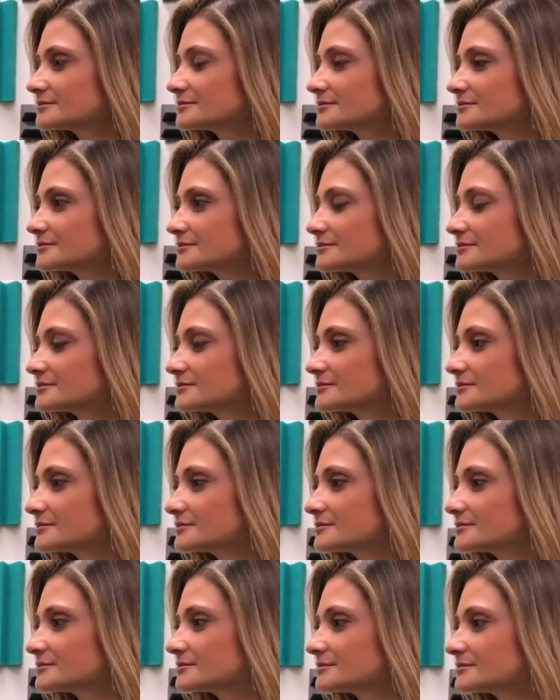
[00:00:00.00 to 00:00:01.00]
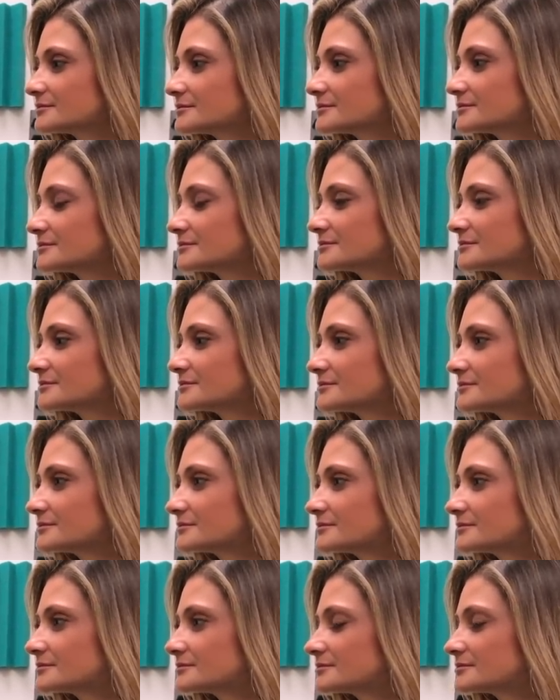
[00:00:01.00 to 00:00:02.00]

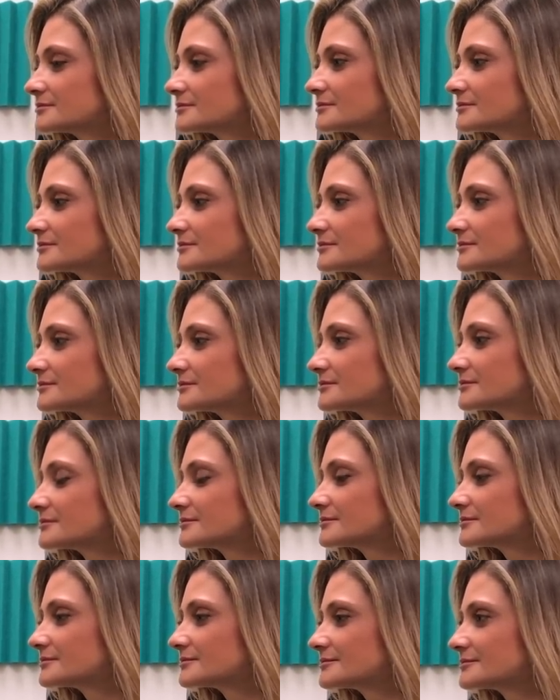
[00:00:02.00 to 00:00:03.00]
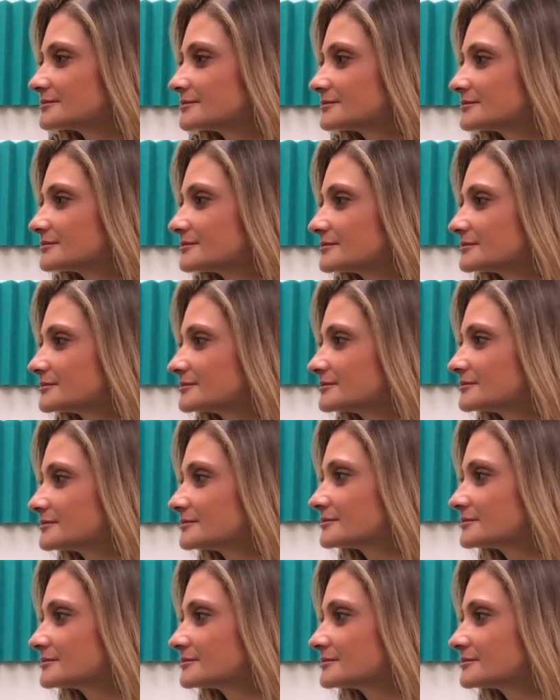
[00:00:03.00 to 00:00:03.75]
[no speech]